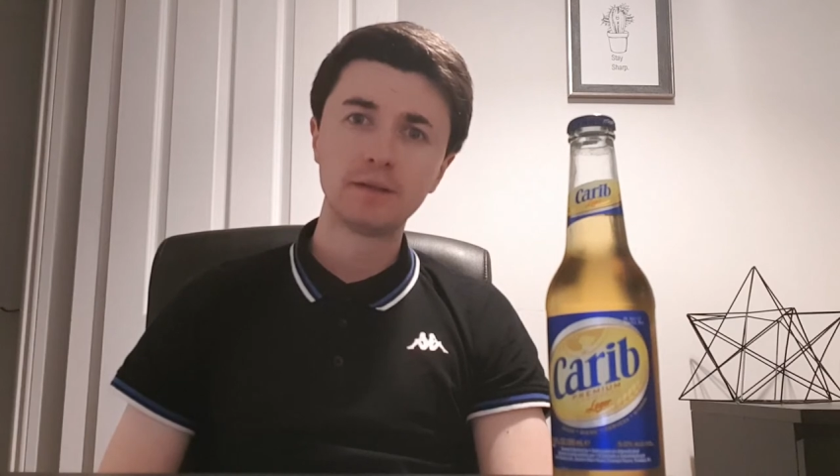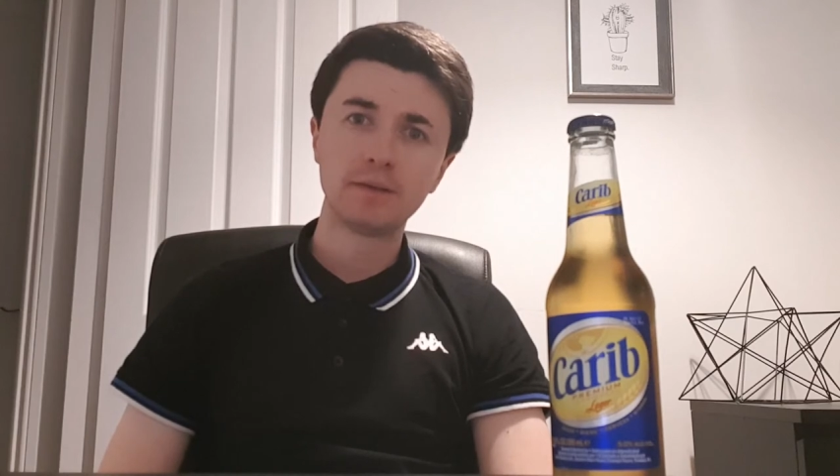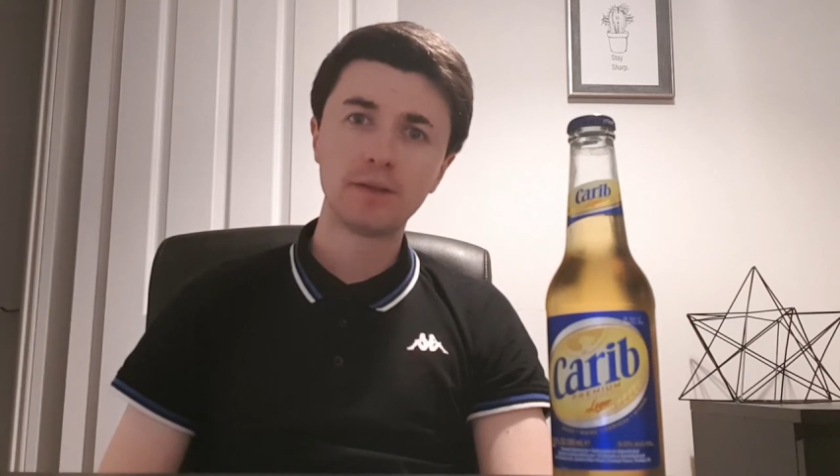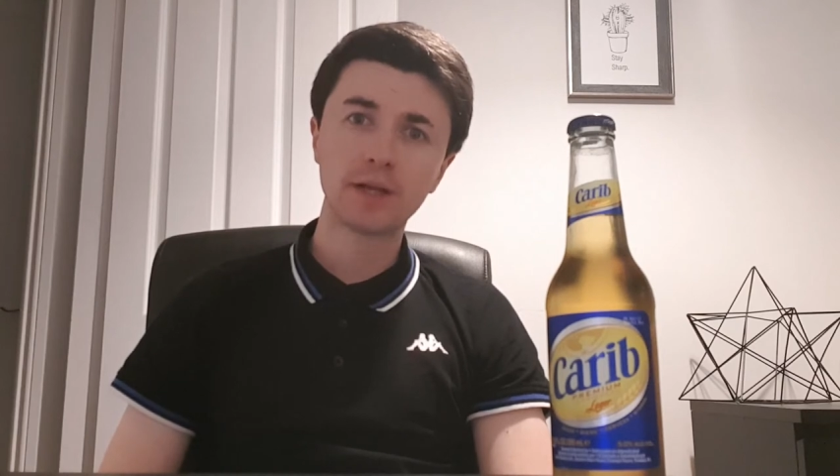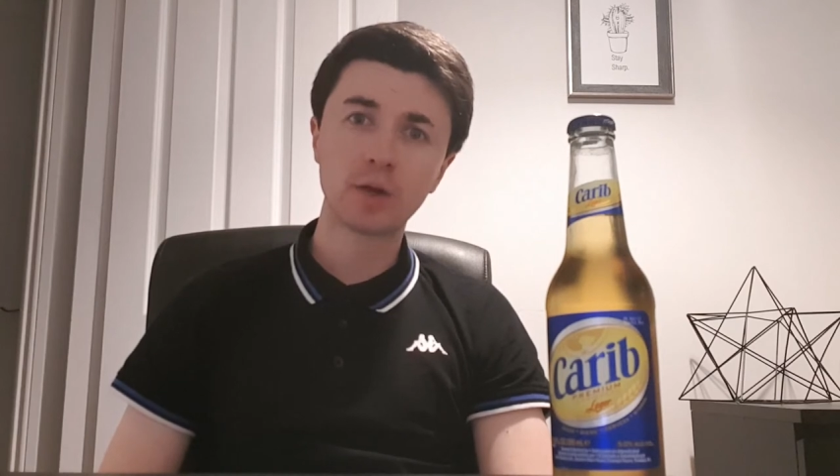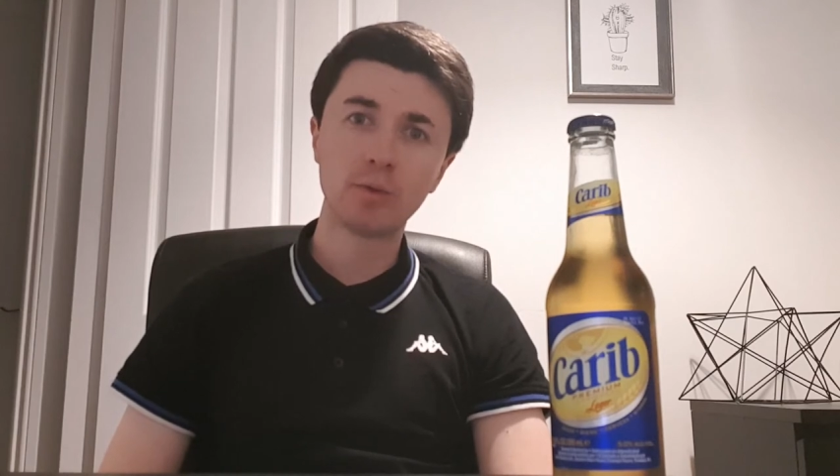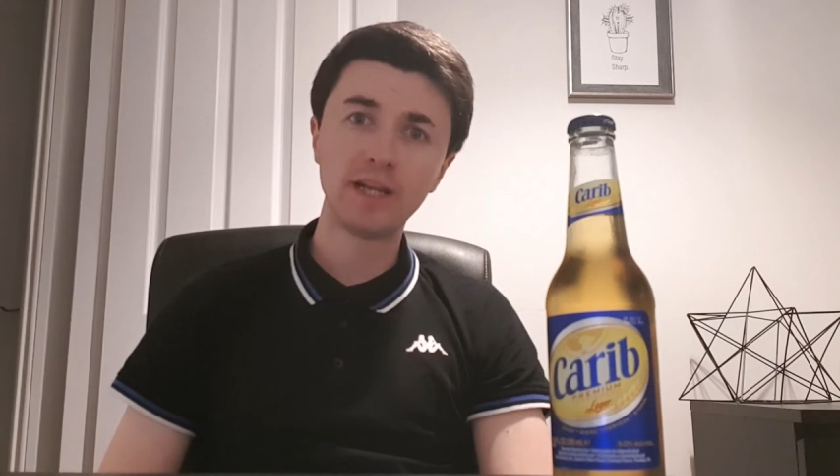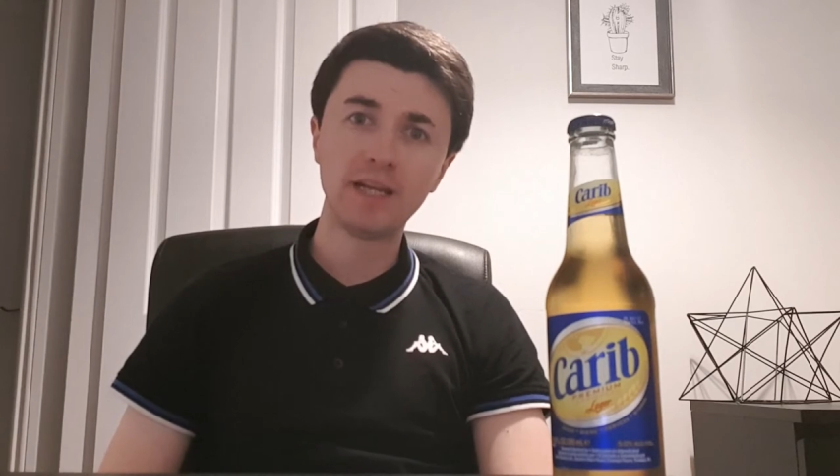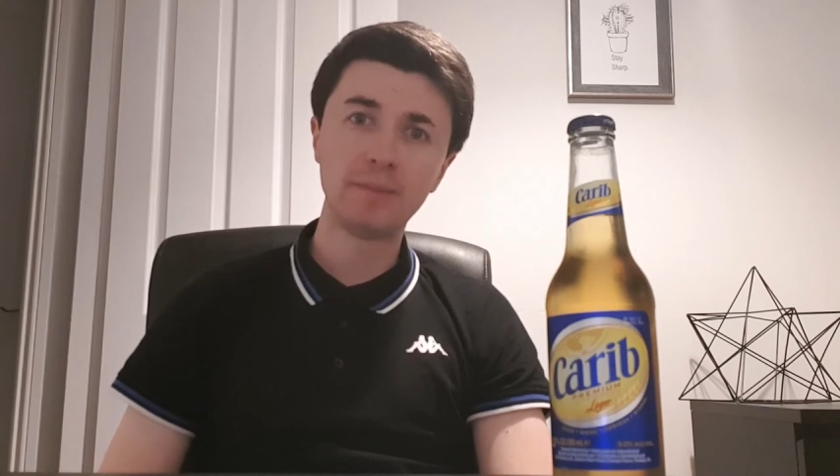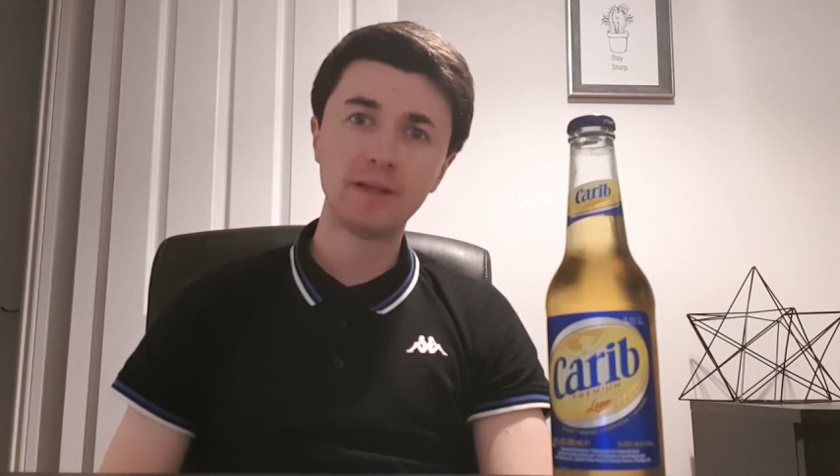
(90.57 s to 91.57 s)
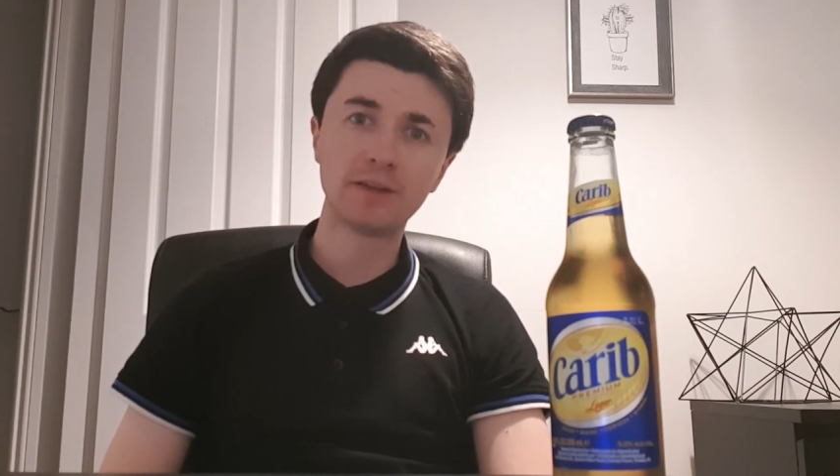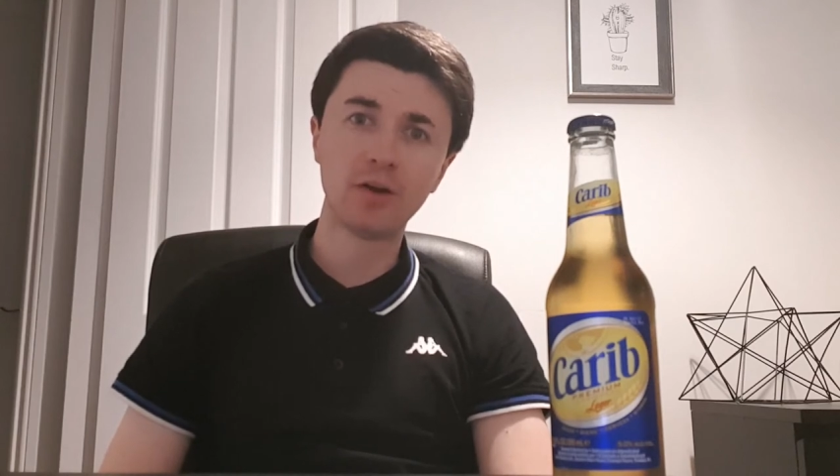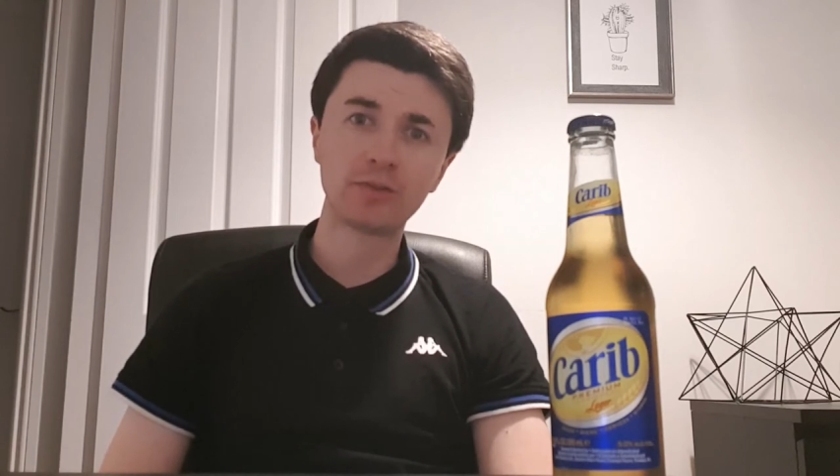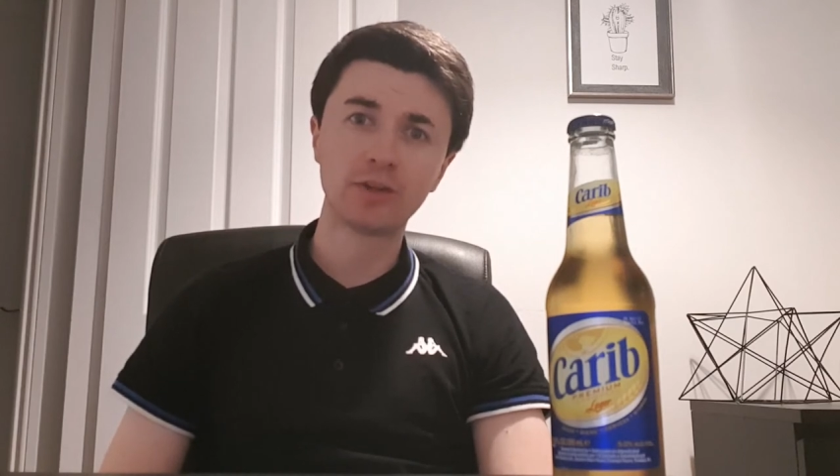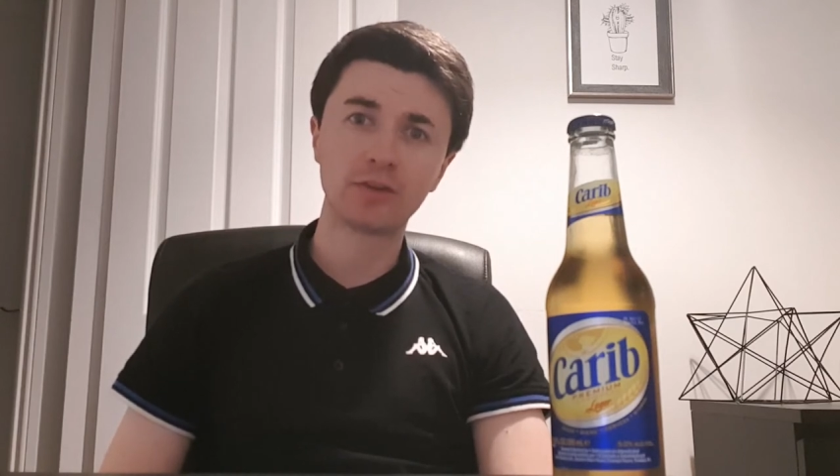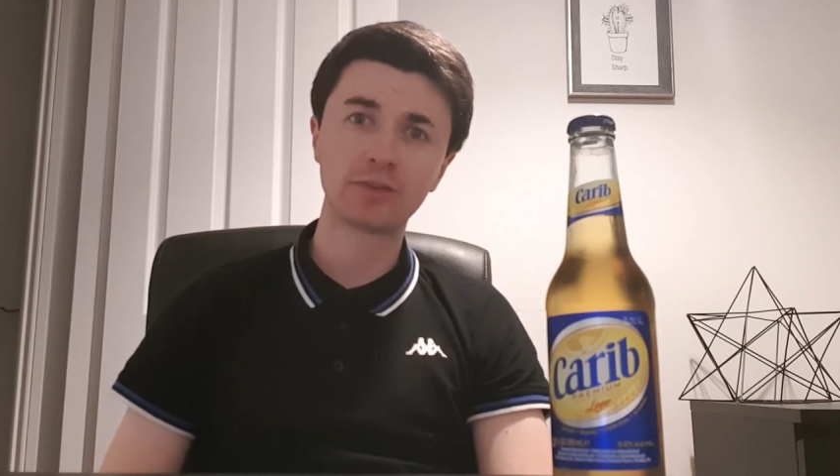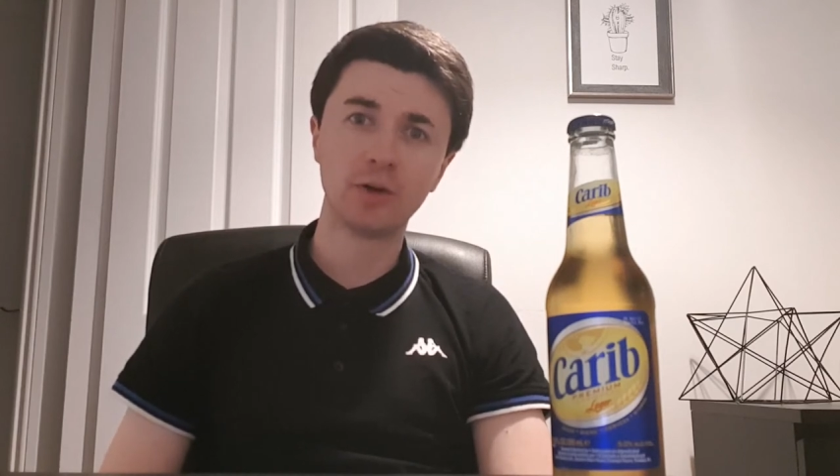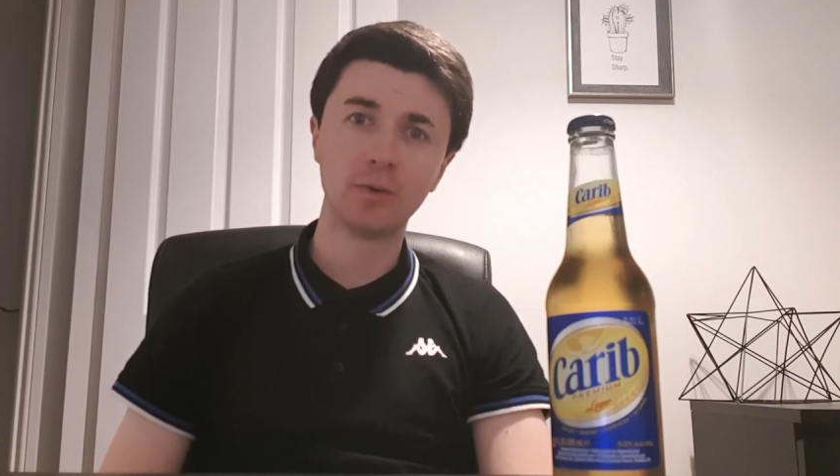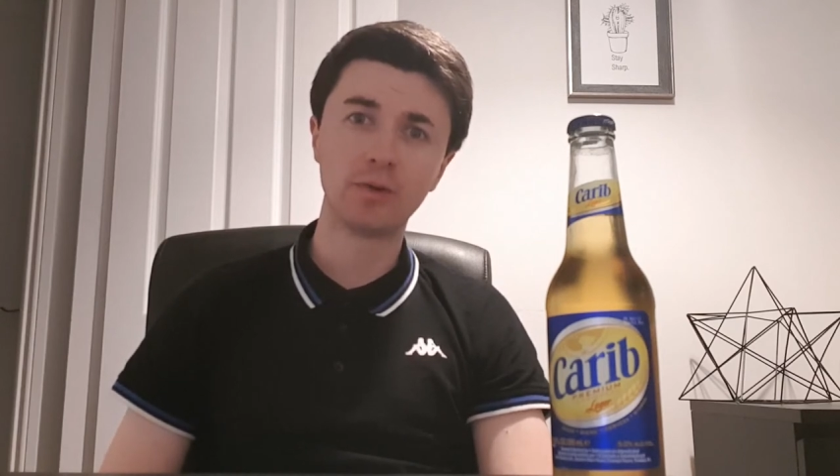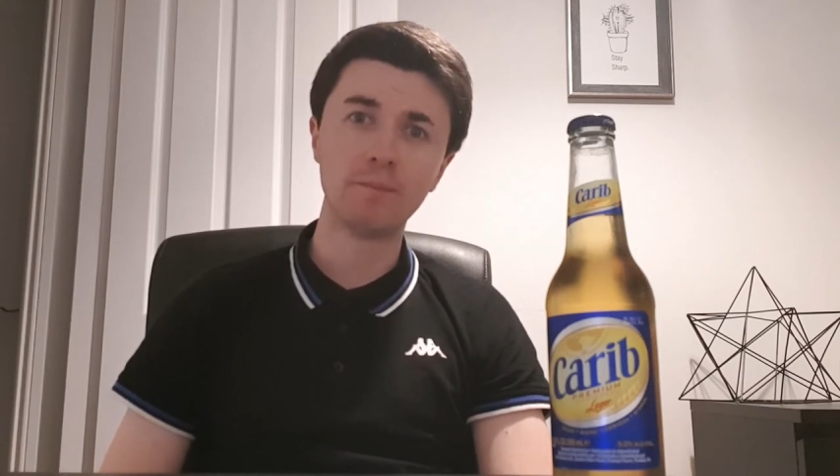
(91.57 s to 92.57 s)
that Carib is also
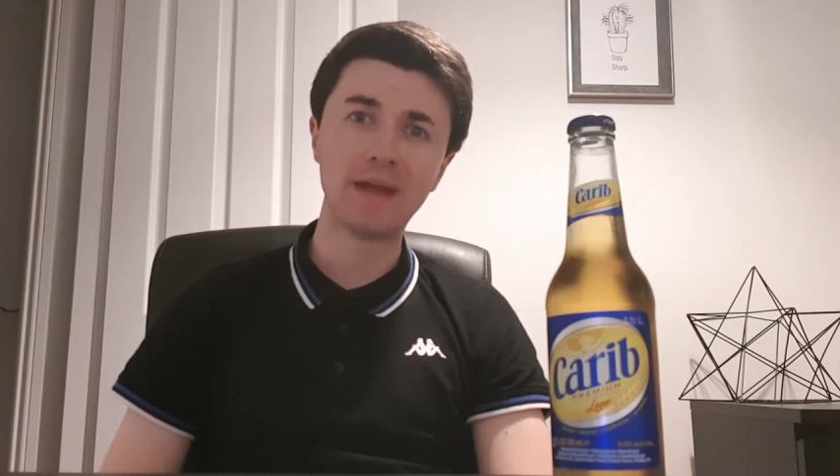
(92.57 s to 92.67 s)
sold at